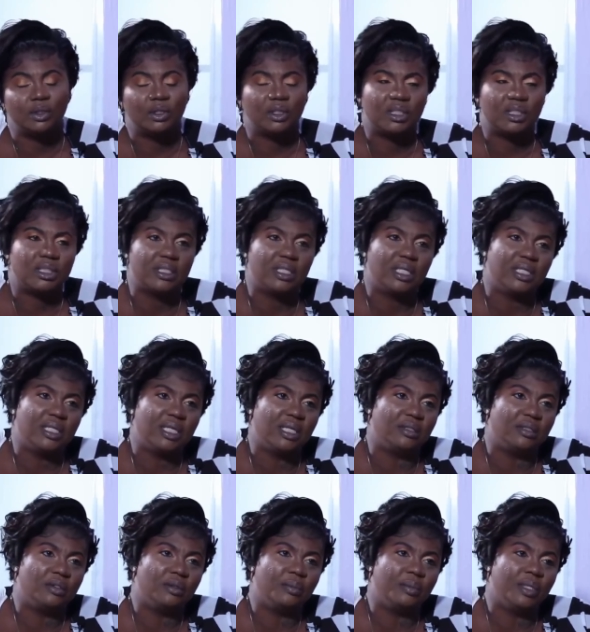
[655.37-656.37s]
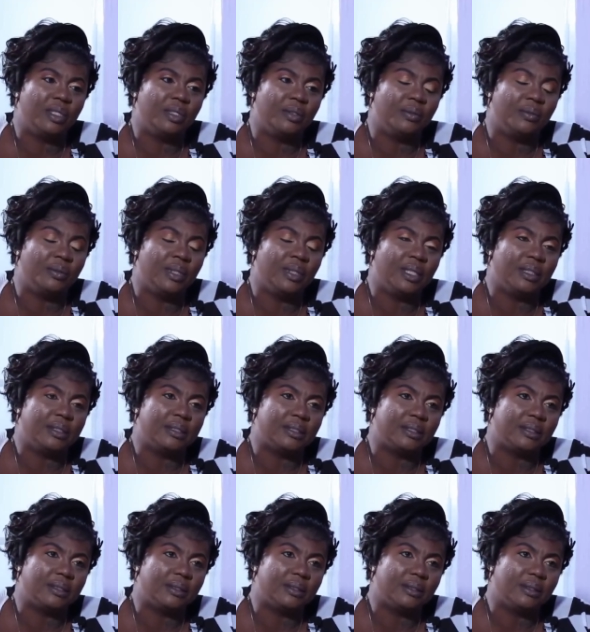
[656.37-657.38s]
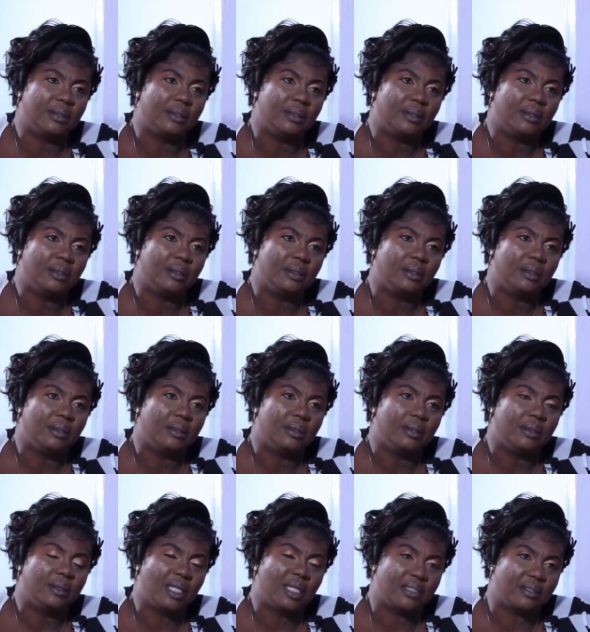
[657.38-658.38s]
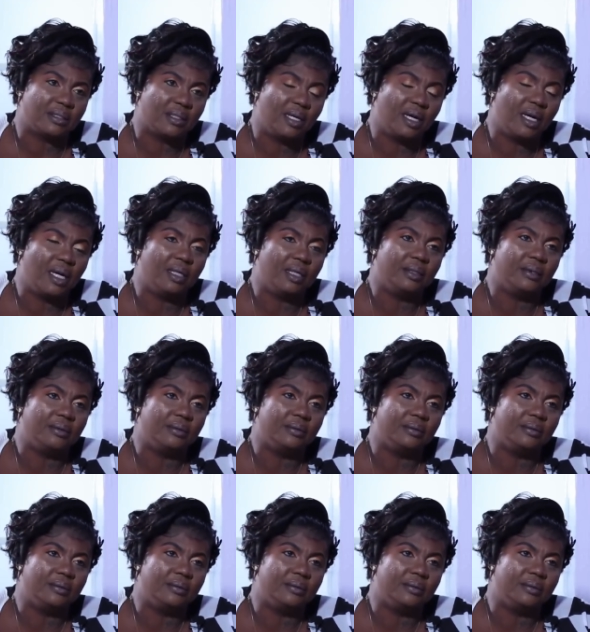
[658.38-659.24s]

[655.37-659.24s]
So she said that to me, you know, that that's God.